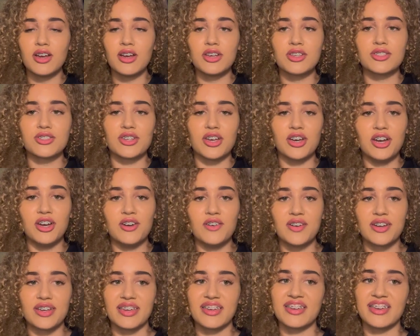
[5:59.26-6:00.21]

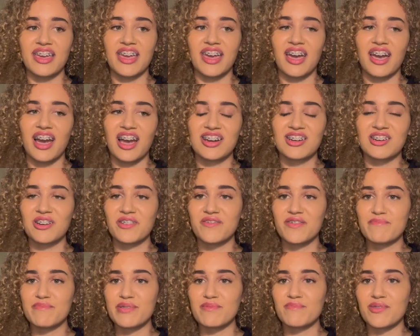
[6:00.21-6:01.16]
So yeah, I'd love
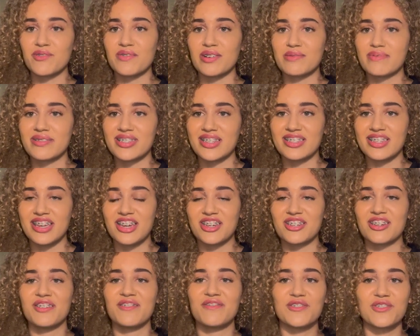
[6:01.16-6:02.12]
a bit more
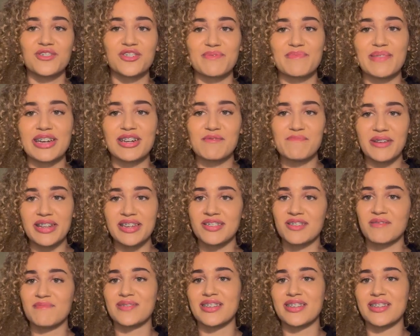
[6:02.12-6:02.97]
representation. If you're Jamaican, please come